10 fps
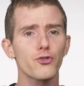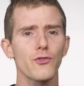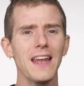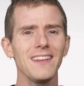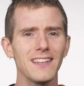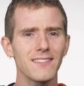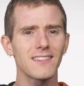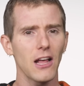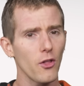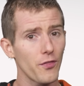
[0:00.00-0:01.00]
trend in
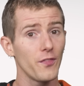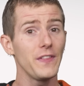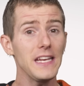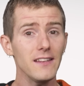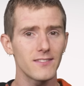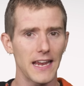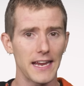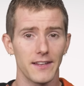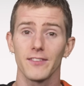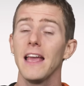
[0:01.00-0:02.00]
stealth these
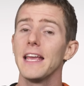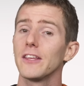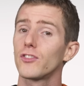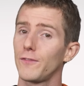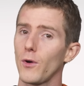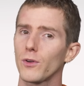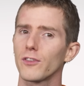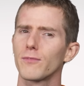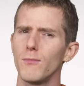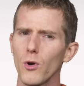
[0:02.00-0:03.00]
days is to
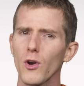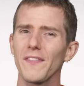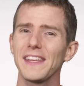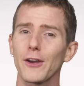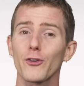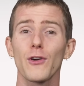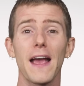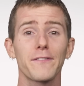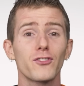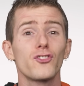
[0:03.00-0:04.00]
focus more on the
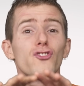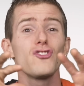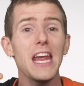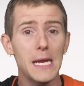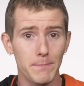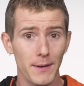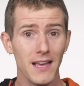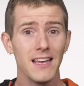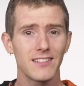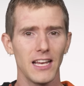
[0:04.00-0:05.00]
aircraft's shape
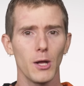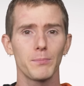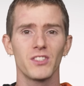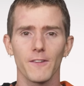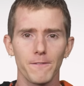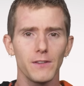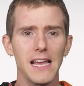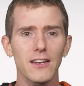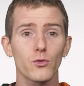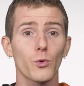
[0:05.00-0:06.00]
to help
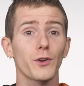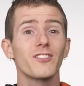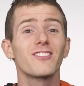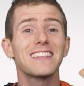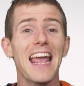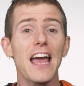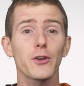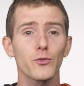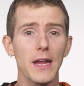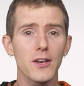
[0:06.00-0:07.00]
deflect or
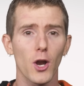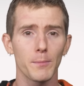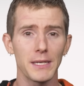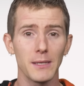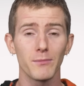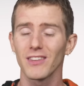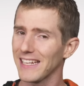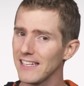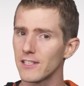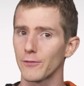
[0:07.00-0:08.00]
scatter radar beams
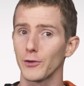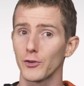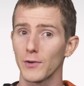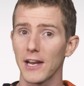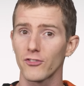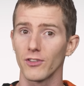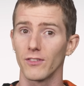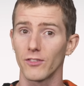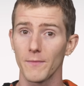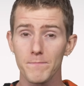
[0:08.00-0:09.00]
in different
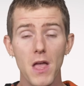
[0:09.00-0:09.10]
directions.